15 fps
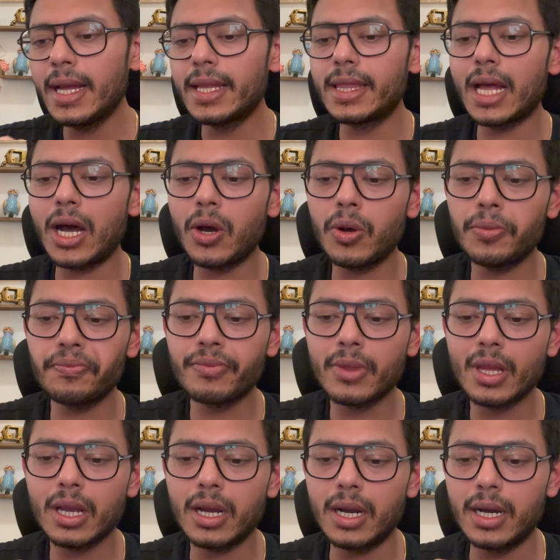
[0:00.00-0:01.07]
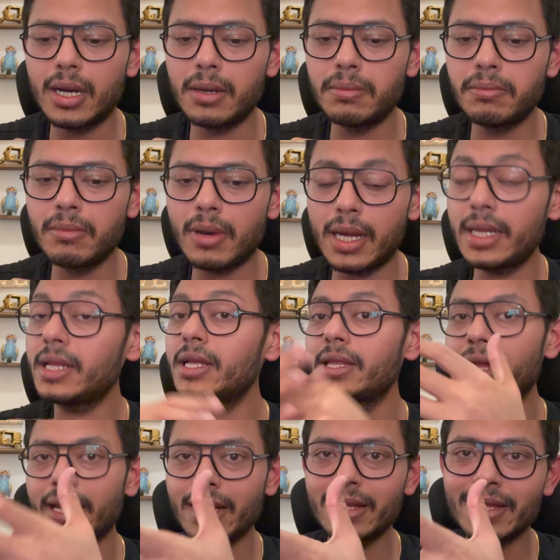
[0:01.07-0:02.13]
Now, another
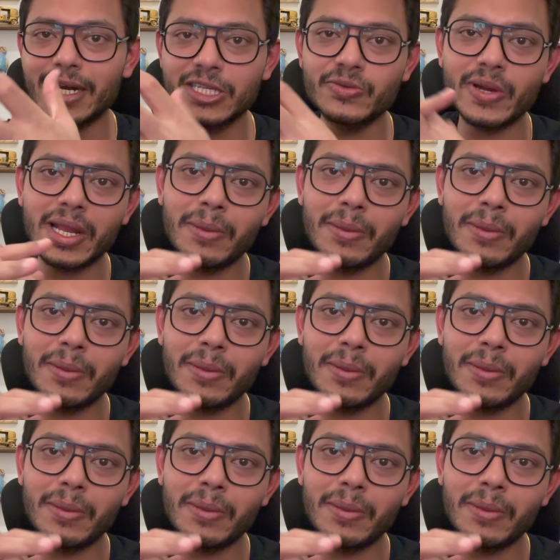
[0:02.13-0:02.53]
thing that is very